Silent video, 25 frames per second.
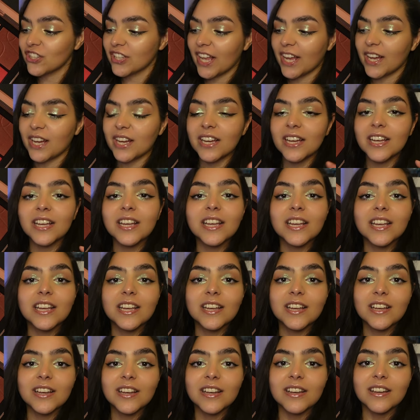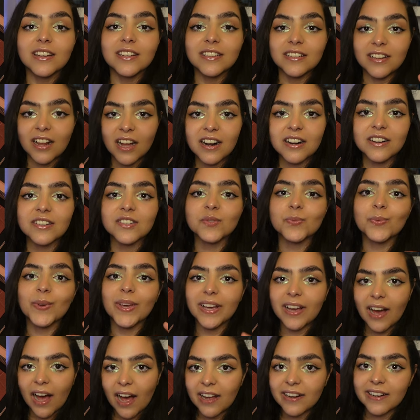like NARS, we
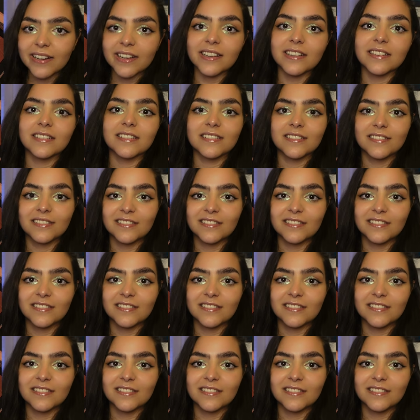got it.